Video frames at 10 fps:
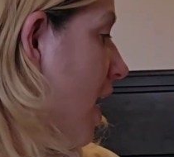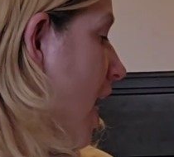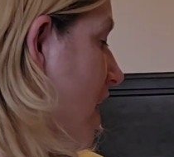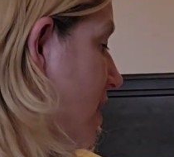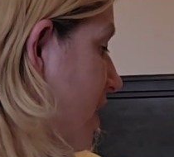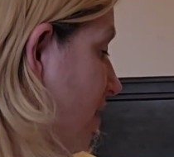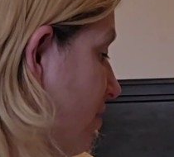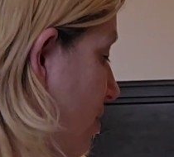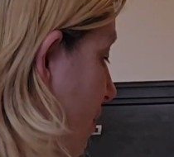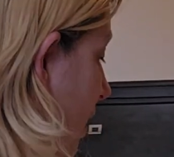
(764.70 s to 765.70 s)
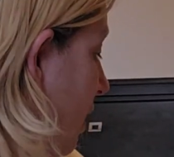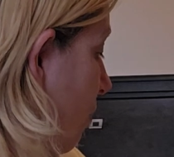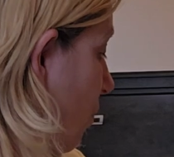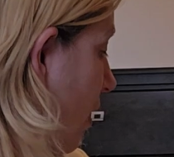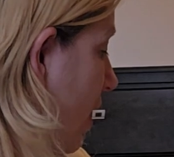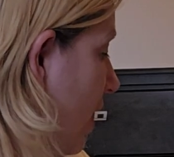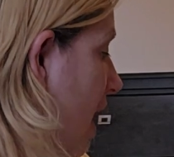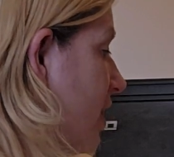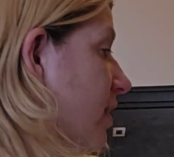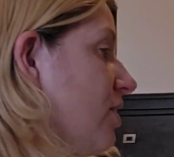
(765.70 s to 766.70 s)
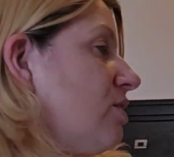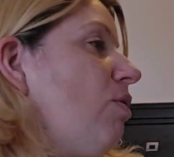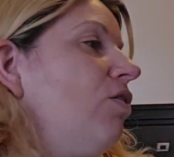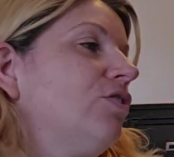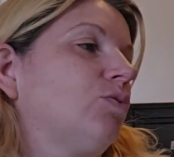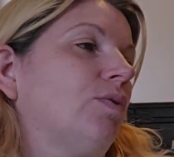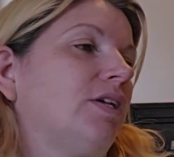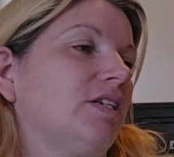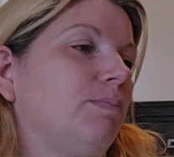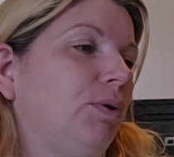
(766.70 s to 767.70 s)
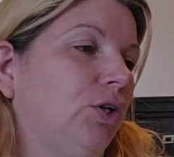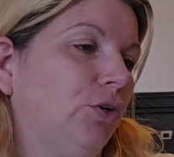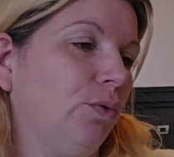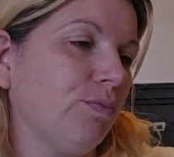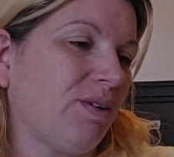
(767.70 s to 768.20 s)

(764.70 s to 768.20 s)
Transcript: and then there's a medium red, and then the smallest one is blue.